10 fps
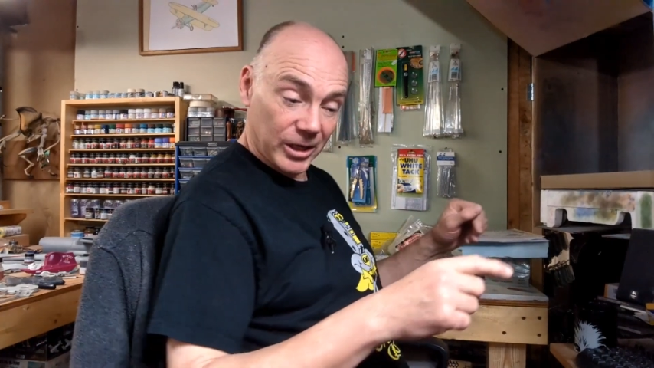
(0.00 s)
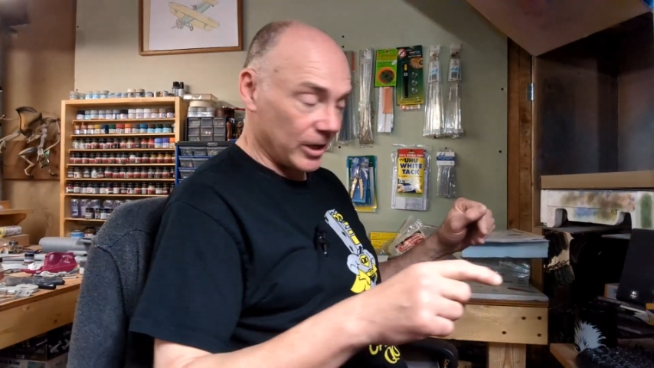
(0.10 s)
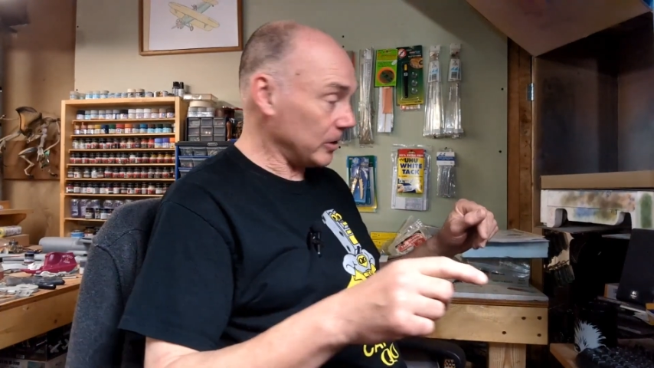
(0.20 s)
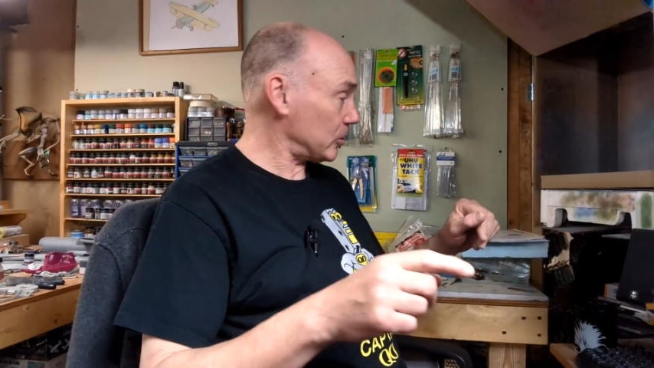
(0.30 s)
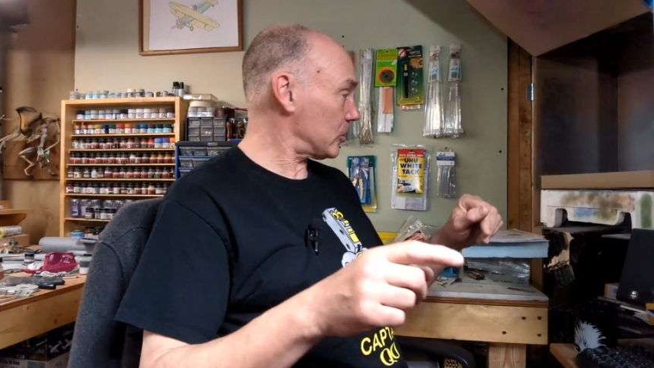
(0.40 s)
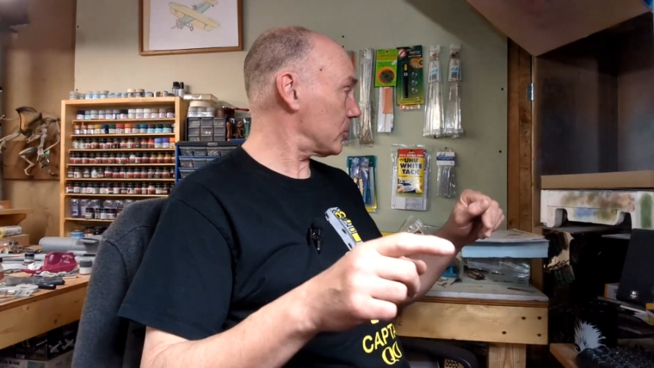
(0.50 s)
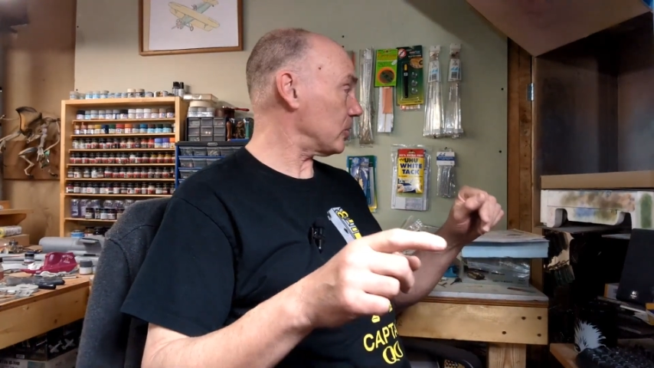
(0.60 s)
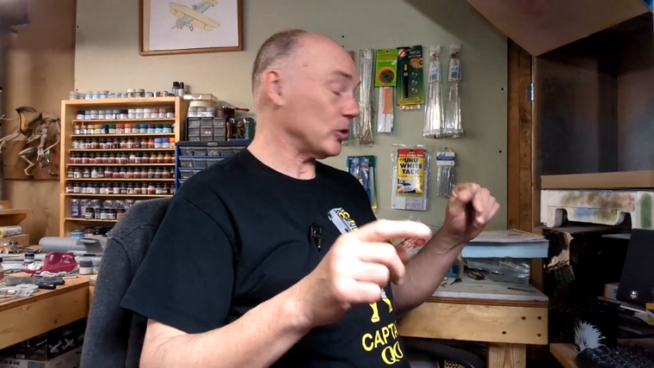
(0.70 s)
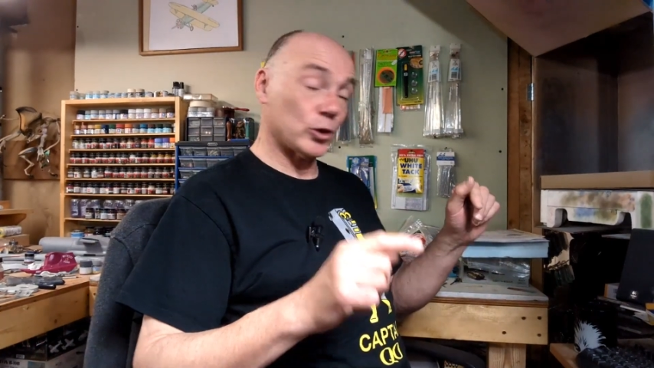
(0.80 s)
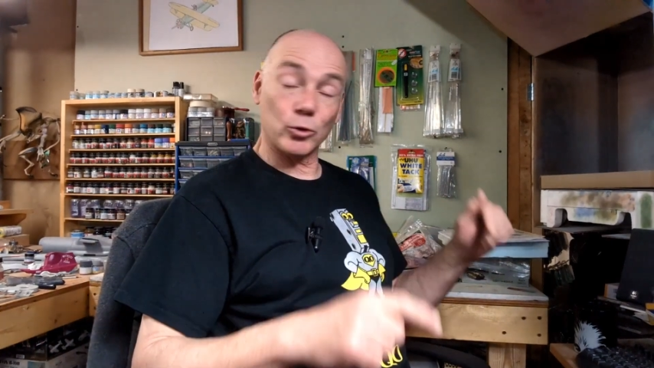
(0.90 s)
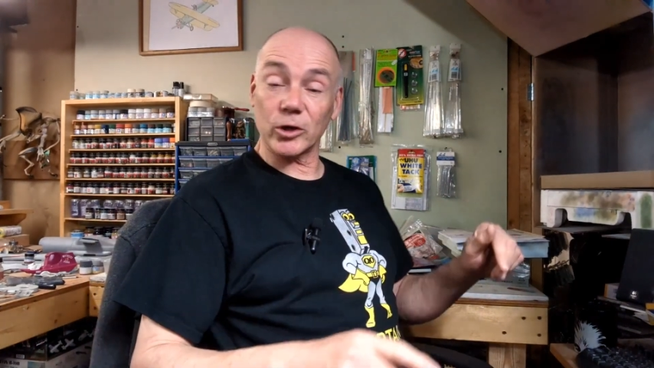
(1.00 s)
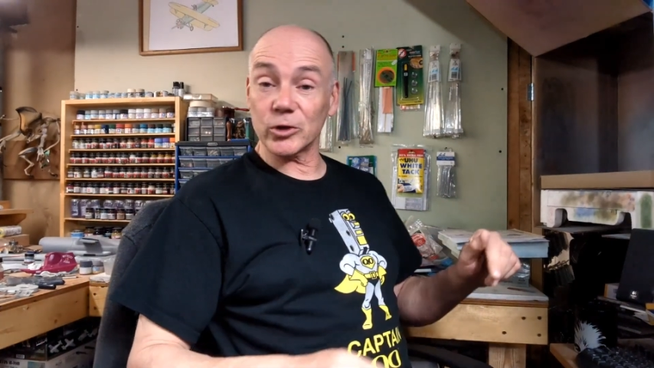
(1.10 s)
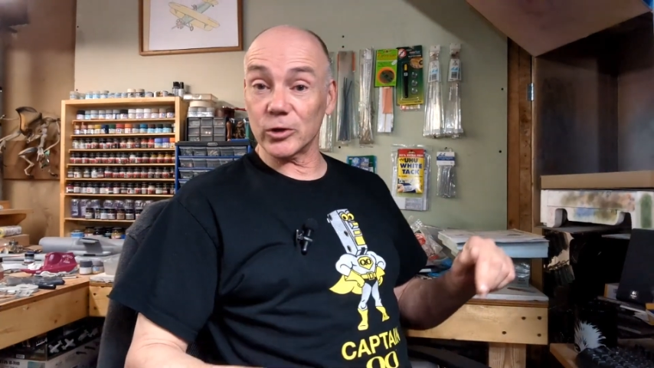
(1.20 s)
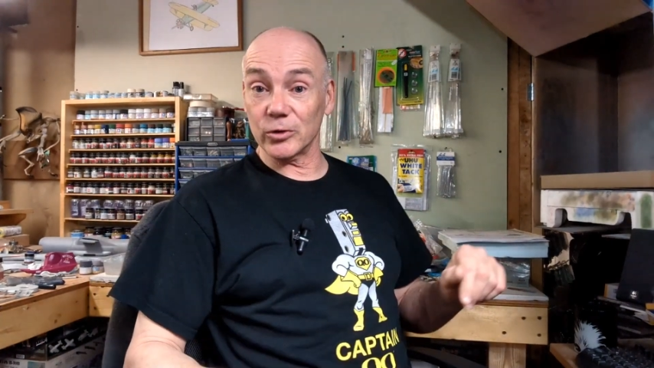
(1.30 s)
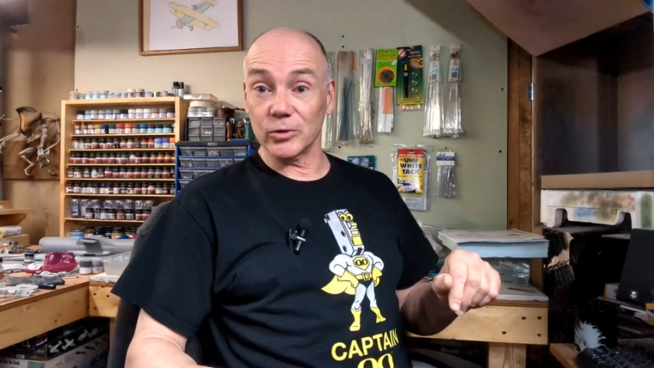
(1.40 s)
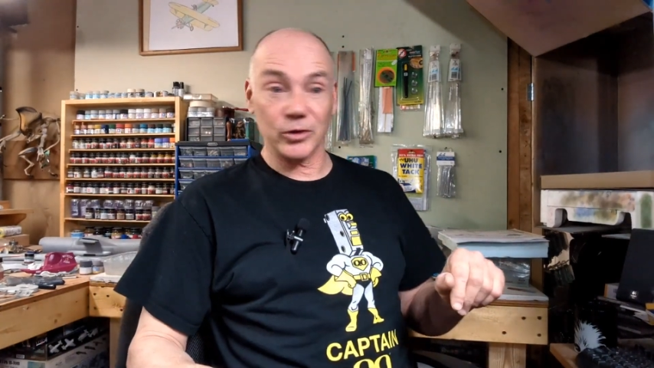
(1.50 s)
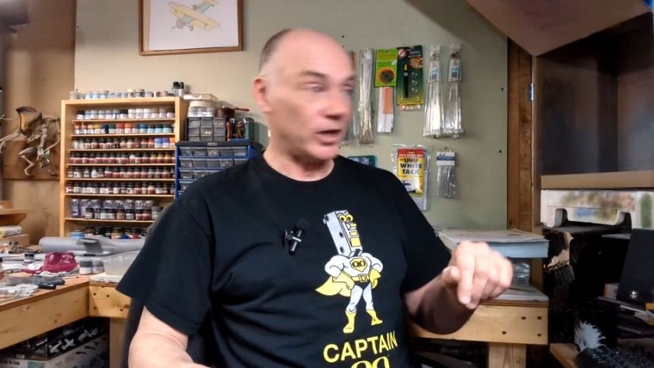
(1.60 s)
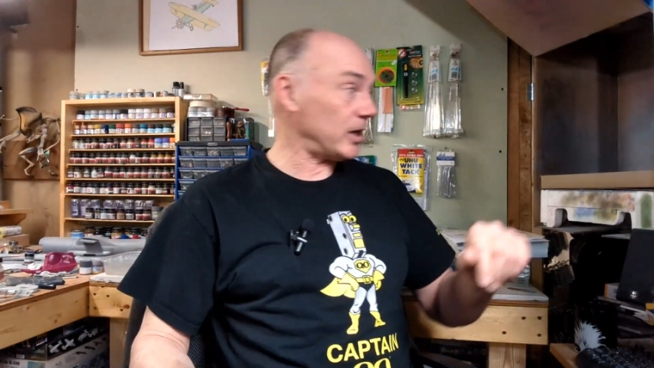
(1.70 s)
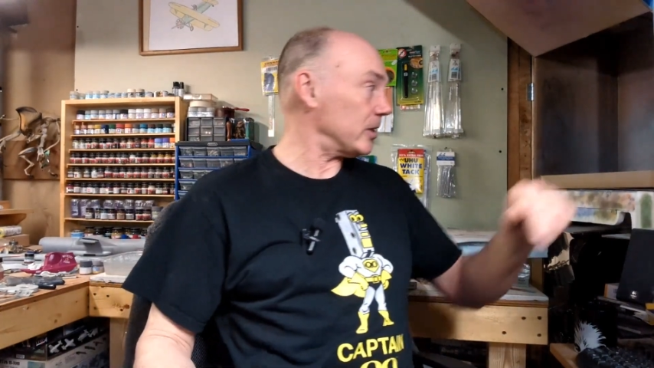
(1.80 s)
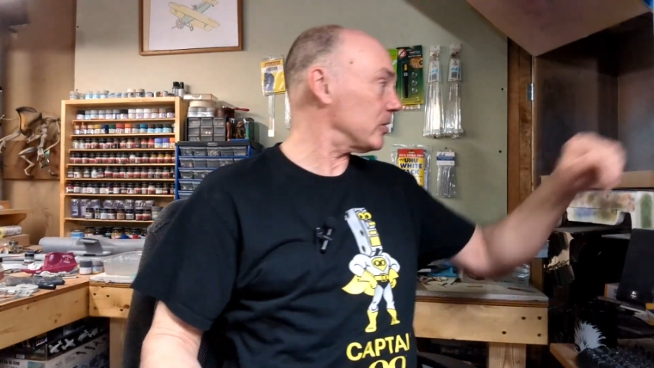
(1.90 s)
kit, instructions,
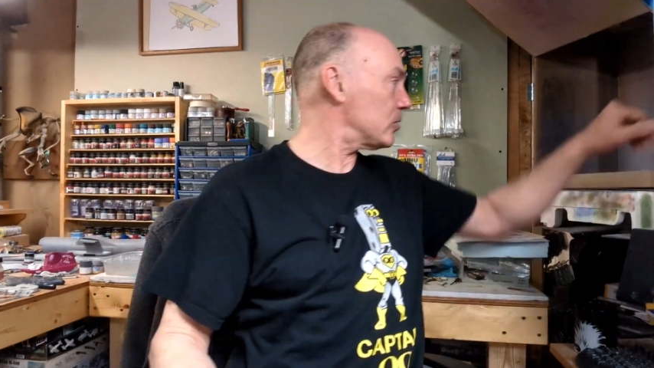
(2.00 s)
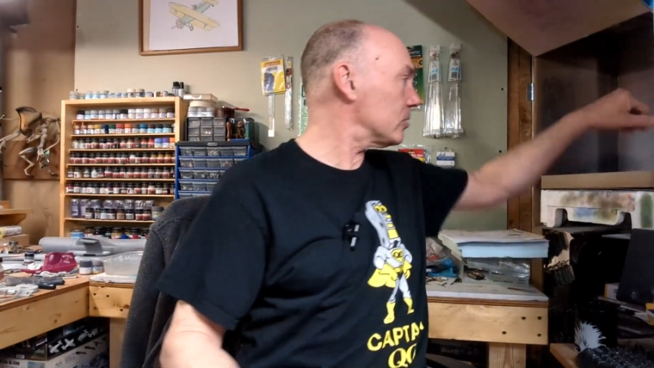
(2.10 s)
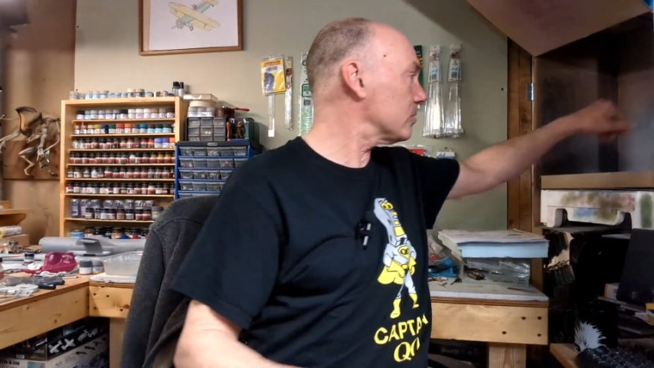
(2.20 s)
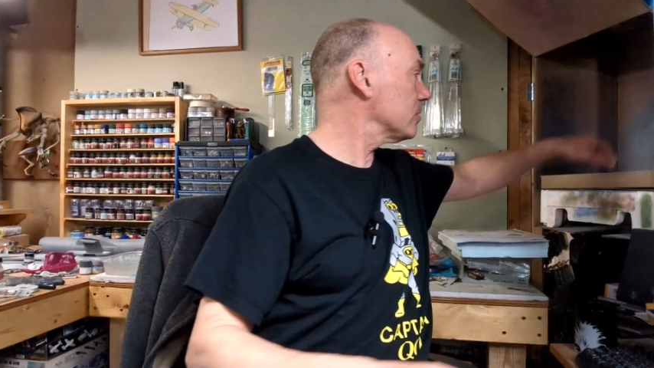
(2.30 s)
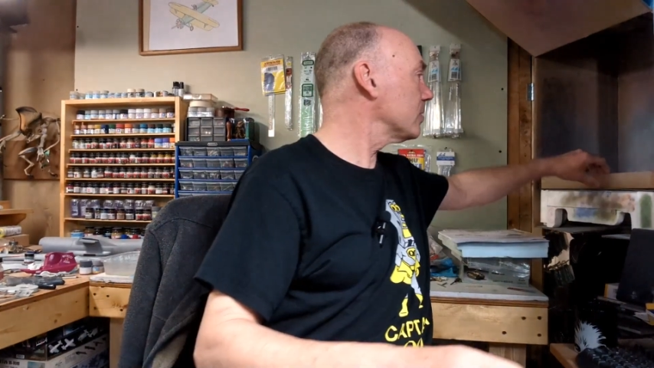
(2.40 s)
and